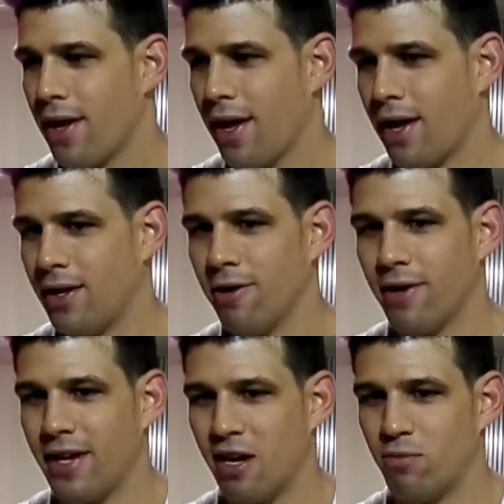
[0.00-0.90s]
And here
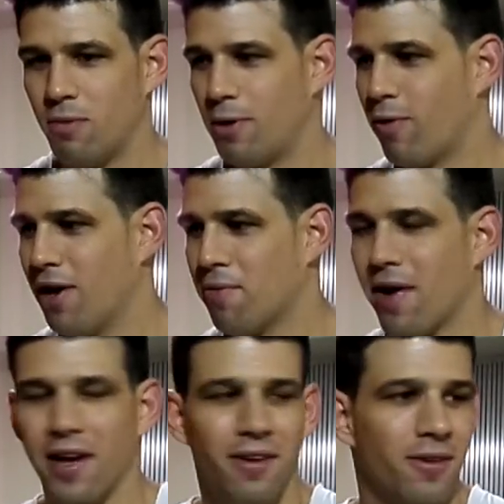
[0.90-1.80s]
I am sipping white
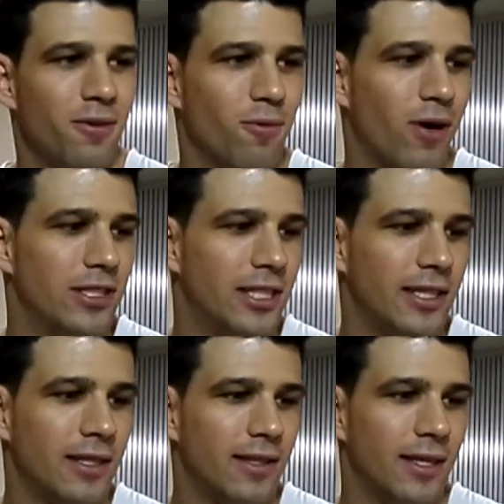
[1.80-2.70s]
wine,
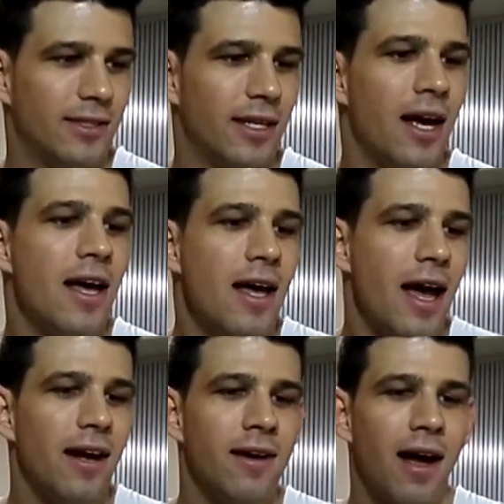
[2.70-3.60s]
watching this.
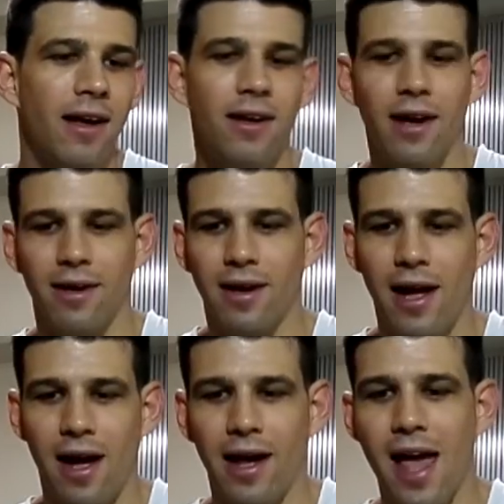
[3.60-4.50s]
And I
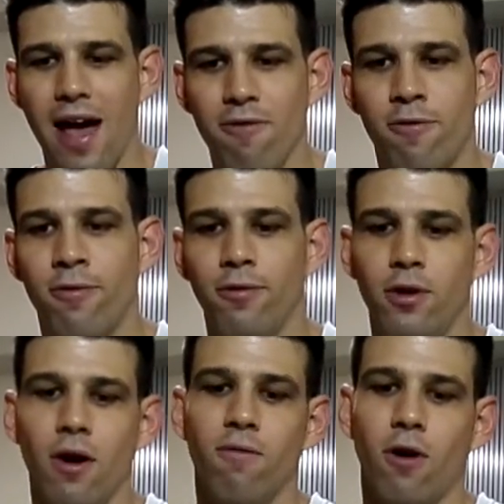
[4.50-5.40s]
have,
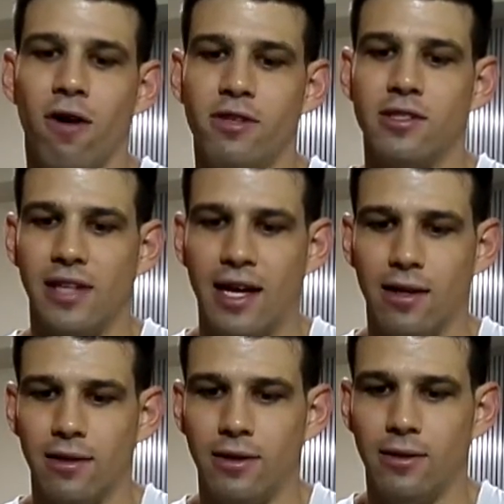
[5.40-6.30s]
obviously,
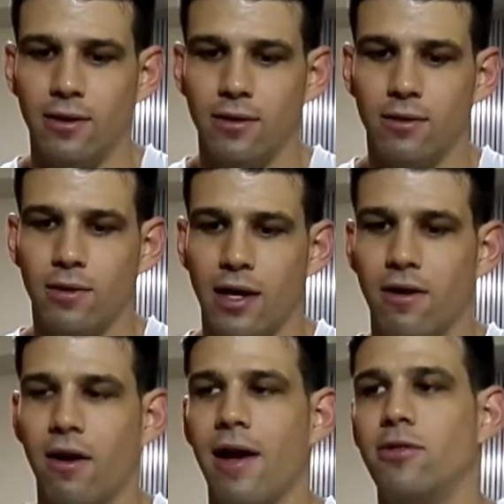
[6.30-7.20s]
kind
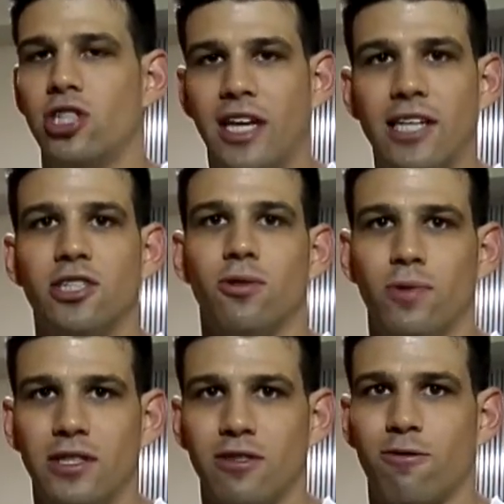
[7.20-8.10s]
of educational
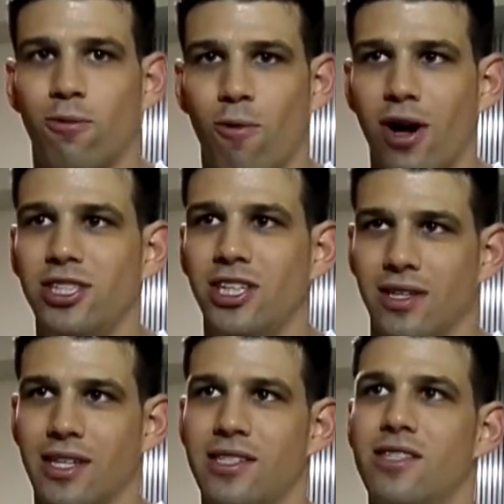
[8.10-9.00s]
reasons for watching
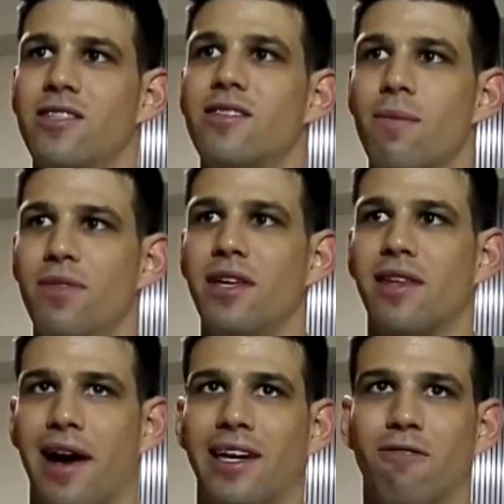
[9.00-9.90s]
this. This is something that
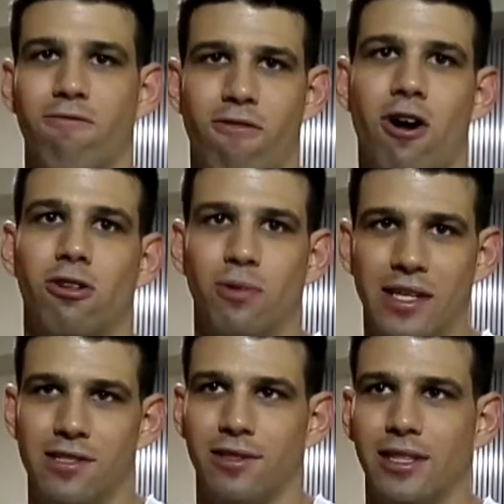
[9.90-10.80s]
I can follow
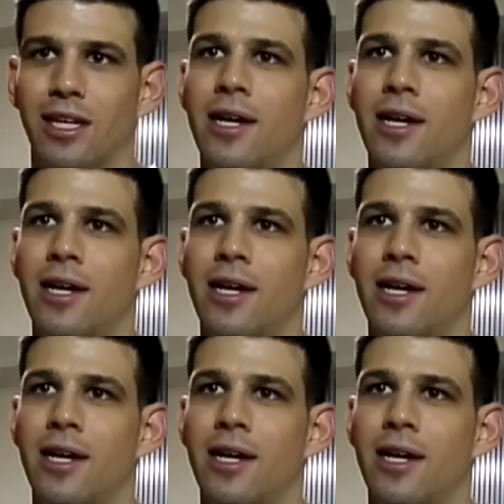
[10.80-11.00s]
easily.